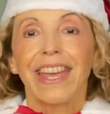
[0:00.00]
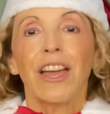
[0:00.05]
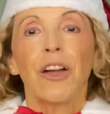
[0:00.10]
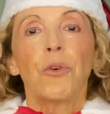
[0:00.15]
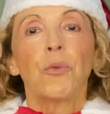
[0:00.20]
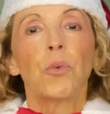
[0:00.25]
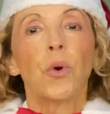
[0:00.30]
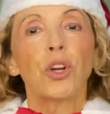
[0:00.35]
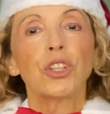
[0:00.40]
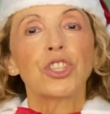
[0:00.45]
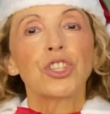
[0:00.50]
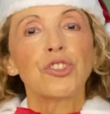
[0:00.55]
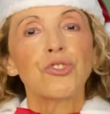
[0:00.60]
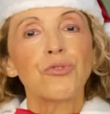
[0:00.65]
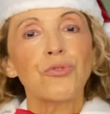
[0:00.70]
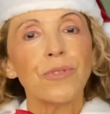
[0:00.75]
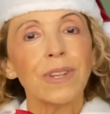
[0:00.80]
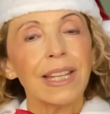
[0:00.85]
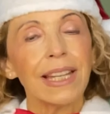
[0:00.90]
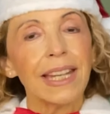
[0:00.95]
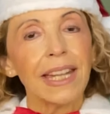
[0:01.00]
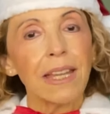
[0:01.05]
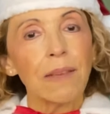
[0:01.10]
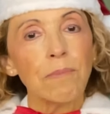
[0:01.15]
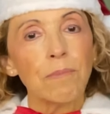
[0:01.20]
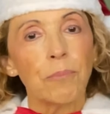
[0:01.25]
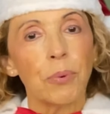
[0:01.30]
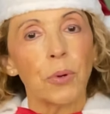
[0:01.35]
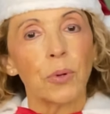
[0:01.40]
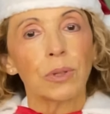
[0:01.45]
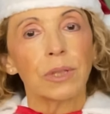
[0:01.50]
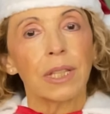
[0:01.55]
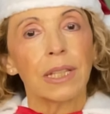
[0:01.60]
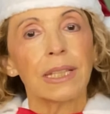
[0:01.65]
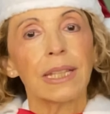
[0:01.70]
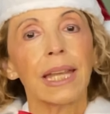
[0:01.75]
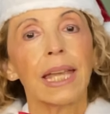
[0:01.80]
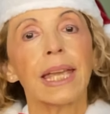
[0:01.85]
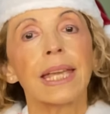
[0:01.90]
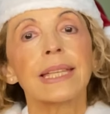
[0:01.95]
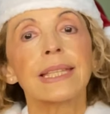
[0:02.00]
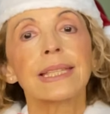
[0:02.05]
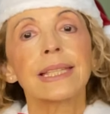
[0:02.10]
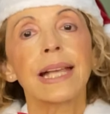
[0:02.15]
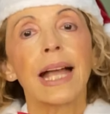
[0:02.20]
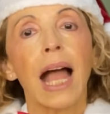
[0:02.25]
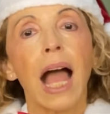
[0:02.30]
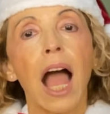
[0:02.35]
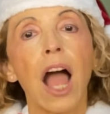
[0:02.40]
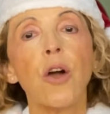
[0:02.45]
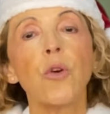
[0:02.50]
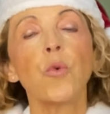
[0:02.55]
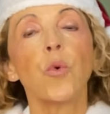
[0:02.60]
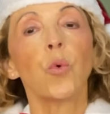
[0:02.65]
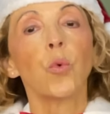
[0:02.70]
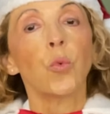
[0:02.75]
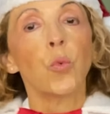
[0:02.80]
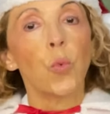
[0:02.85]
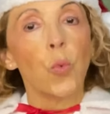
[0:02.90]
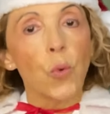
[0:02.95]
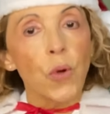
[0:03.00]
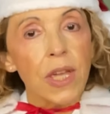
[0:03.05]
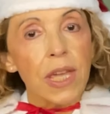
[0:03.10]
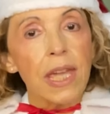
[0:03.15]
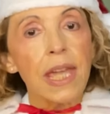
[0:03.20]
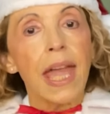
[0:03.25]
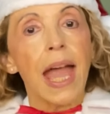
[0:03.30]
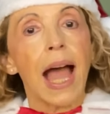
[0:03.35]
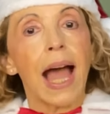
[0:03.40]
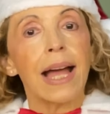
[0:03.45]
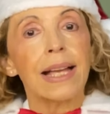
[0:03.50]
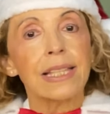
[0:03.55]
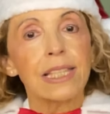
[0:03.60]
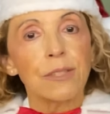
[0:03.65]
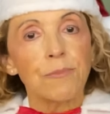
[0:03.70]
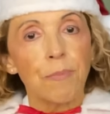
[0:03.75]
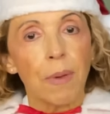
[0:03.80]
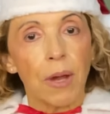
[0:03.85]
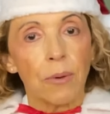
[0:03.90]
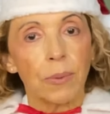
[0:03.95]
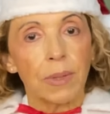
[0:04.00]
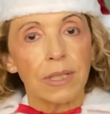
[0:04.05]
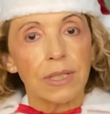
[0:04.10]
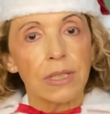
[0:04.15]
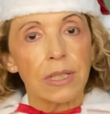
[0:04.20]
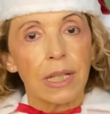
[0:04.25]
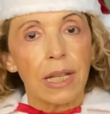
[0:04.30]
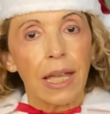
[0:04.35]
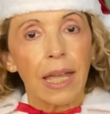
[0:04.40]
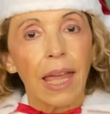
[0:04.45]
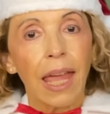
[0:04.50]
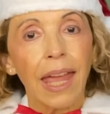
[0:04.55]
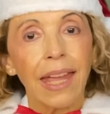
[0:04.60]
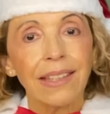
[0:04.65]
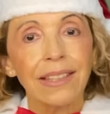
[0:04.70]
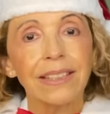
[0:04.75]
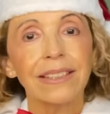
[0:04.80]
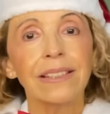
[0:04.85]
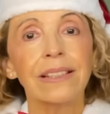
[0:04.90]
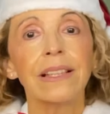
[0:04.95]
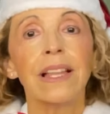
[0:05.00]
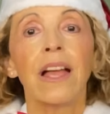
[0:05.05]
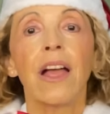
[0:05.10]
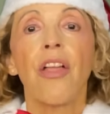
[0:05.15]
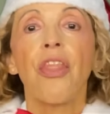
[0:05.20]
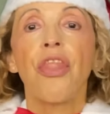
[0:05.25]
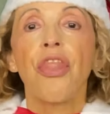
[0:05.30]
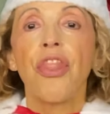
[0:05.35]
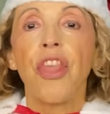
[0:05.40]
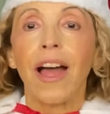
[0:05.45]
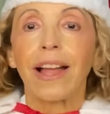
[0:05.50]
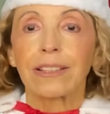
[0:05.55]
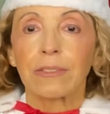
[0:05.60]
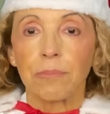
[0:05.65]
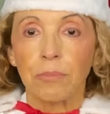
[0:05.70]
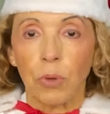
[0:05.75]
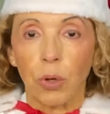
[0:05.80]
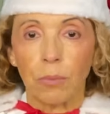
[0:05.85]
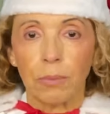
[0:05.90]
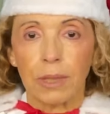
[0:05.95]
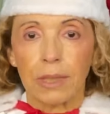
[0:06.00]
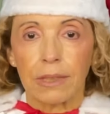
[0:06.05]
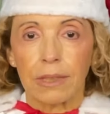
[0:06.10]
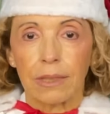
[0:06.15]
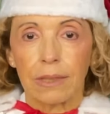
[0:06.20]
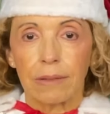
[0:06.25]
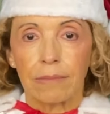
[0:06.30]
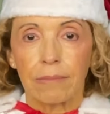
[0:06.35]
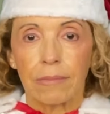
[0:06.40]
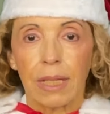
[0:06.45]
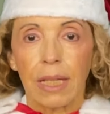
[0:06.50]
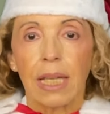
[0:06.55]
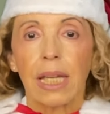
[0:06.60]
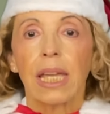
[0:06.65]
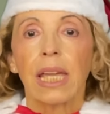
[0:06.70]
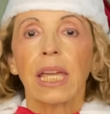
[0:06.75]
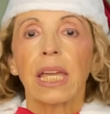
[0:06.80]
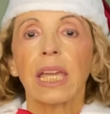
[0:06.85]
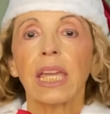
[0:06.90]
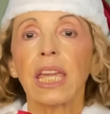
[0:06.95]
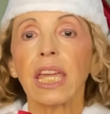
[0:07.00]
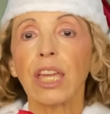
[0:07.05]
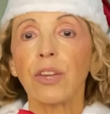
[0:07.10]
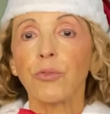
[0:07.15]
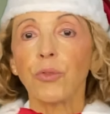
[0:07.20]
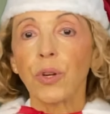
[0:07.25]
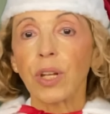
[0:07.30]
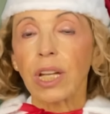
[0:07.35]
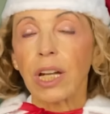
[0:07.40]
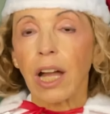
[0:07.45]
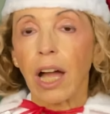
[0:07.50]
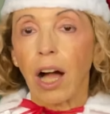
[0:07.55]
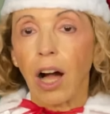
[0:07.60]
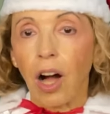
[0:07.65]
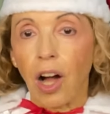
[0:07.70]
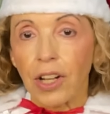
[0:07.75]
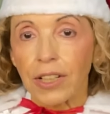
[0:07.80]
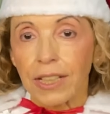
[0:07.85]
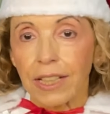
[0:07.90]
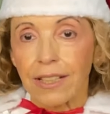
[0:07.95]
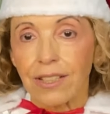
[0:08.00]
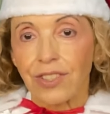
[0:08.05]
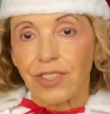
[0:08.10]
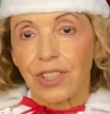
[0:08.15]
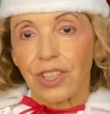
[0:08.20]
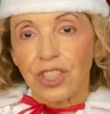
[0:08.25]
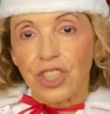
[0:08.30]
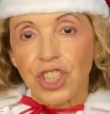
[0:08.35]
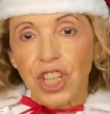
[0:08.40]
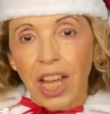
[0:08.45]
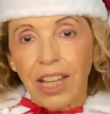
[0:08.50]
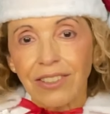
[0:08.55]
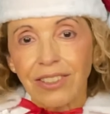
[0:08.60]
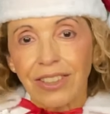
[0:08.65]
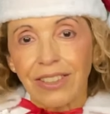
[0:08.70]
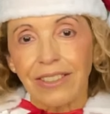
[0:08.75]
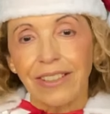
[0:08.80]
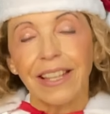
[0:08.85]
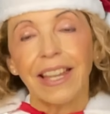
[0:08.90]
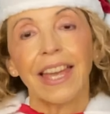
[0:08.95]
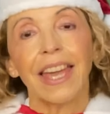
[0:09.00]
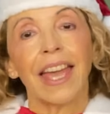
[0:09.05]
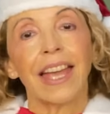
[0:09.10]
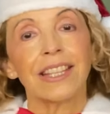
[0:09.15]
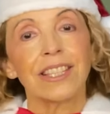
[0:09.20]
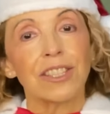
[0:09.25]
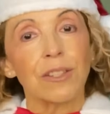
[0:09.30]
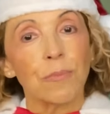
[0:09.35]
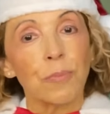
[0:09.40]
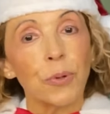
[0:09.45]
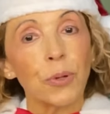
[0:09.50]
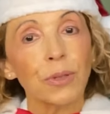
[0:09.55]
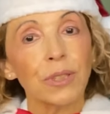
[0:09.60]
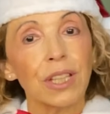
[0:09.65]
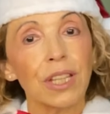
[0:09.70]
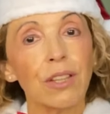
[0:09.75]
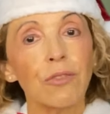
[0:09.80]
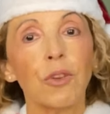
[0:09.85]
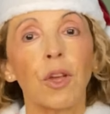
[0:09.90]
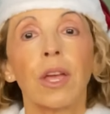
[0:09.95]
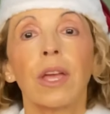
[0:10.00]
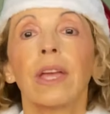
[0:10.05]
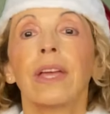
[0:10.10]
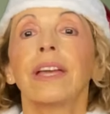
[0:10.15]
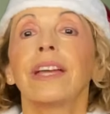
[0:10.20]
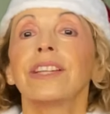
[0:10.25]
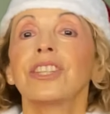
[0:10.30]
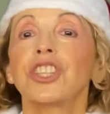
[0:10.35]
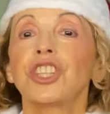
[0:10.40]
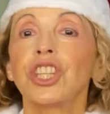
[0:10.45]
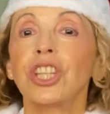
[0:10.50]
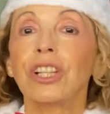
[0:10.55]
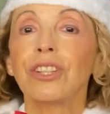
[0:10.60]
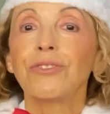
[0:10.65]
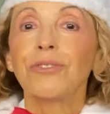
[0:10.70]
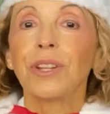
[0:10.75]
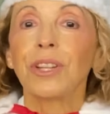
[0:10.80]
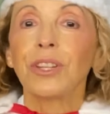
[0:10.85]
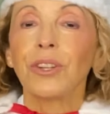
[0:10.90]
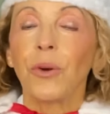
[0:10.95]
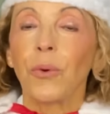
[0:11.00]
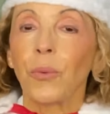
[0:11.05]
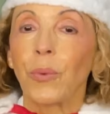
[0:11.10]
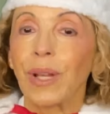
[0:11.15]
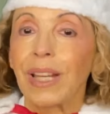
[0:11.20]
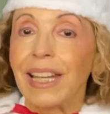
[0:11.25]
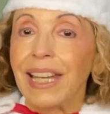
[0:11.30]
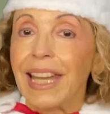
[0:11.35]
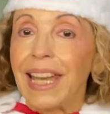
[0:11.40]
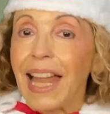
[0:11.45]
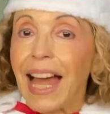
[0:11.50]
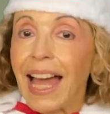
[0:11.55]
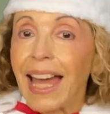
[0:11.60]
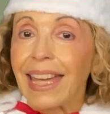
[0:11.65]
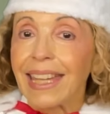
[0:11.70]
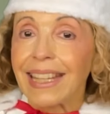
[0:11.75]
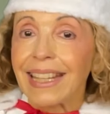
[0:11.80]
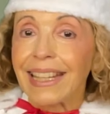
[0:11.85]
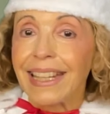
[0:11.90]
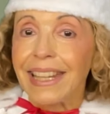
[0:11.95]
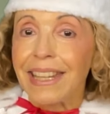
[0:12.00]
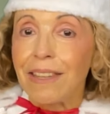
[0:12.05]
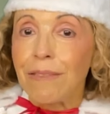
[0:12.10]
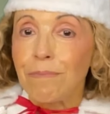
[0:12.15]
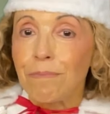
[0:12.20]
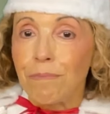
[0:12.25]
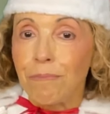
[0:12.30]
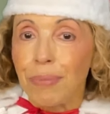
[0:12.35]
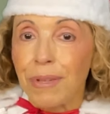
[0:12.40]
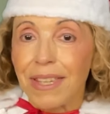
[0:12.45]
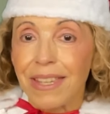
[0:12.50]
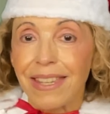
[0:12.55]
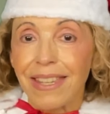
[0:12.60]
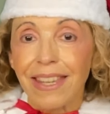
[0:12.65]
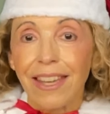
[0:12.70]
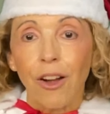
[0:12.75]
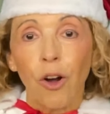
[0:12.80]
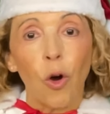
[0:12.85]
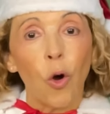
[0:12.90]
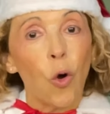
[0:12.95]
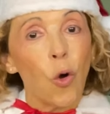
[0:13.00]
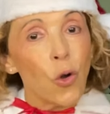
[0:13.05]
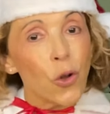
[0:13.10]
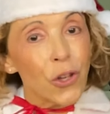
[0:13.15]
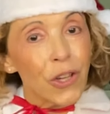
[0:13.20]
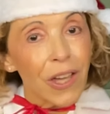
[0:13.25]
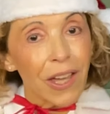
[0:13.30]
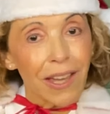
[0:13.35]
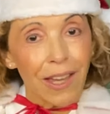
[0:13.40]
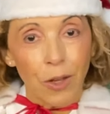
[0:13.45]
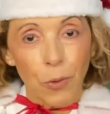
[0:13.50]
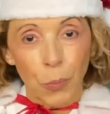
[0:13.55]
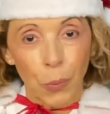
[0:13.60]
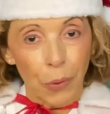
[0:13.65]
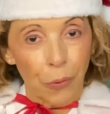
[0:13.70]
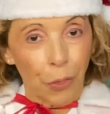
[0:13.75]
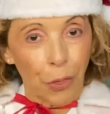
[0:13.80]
What's really important is how we as parents handle that moment. If we are honest, gentle, and supportive, children will likely be okay with